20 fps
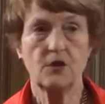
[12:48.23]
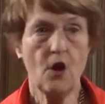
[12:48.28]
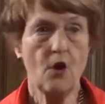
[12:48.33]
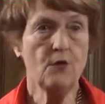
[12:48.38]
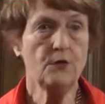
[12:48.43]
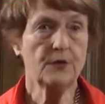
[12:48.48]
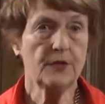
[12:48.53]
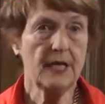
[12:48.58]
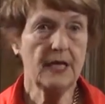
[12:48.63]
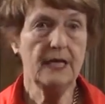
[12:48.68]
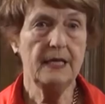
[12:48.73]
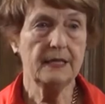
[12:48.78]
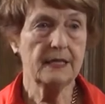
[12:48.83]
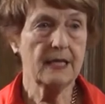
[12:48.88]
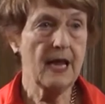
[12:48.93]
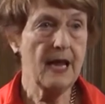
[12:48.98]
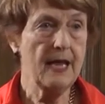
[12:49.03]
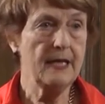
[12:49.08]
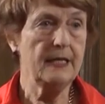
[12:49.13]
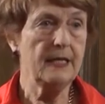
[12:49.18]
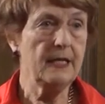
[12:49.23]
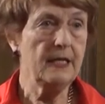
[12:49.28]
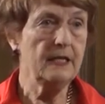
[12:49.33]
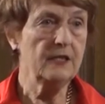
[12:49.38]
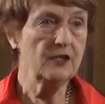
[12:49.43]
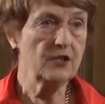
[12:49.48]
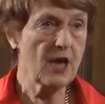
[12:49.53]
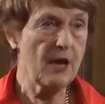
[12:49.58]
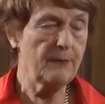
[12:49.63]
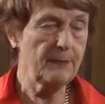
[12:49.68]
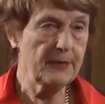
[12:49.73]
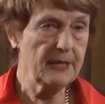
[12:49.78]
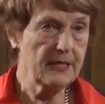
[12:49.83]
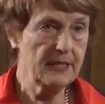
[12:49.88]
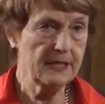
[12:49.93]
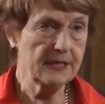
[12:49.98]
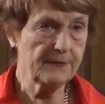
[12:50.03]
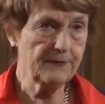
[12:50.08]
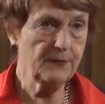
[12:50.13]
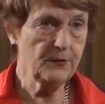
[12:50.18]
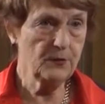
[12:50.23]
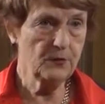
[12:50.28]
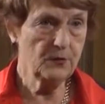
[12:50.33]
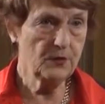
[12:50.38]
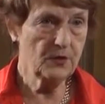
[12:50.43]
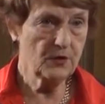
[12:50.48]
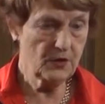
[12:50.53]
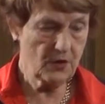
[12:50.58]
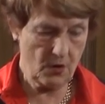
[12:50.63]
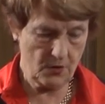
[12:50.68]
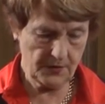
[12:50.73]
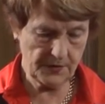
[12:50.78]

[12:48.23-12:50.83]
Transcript: Don't eat any Japanese food.